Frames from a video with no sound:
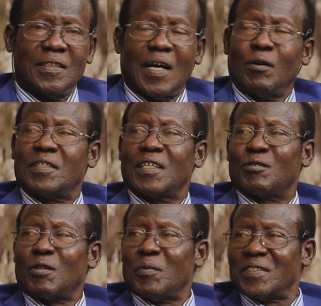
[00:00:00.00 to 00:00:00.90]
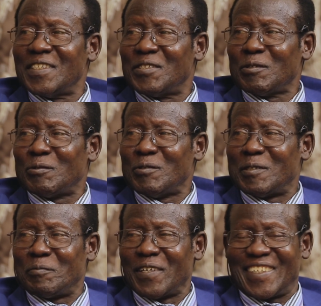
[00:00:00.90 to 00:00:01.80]
doubting Thomases, so to
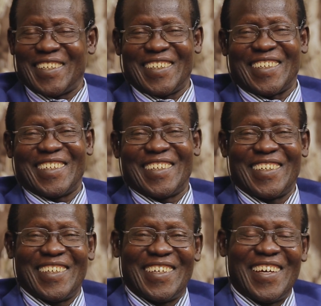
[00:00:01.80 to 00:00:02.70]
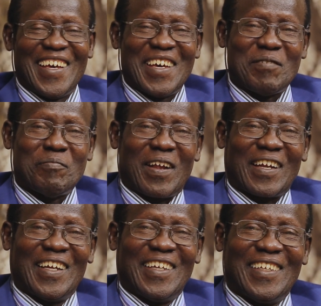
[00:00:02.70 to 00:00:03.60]
speak. But
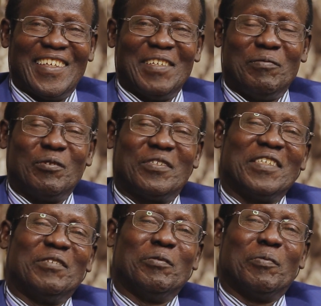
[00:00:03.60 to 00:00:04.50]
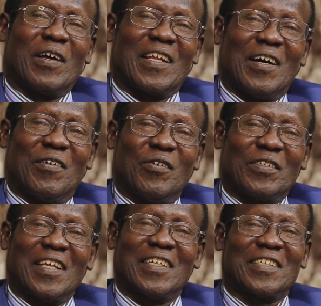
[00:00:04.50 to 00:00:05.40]
really, if you see Juba now,
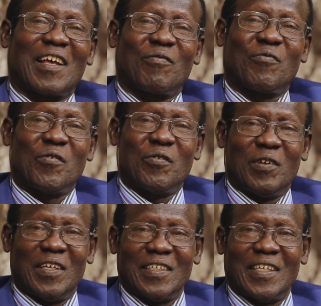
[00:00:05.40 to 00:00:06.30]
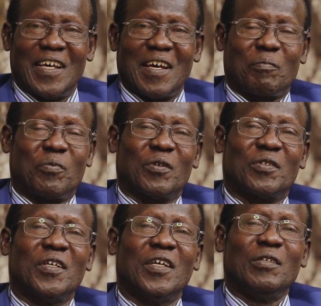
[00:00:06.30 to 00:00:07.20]
hotels are full in the airport.
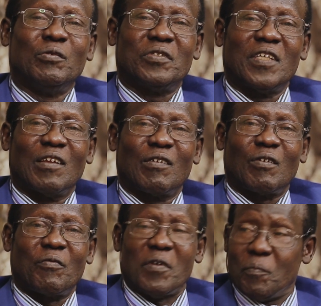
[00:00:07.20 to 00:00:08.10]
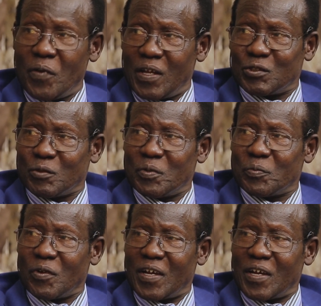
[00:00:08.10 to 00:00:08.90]
You see a lot of influx of people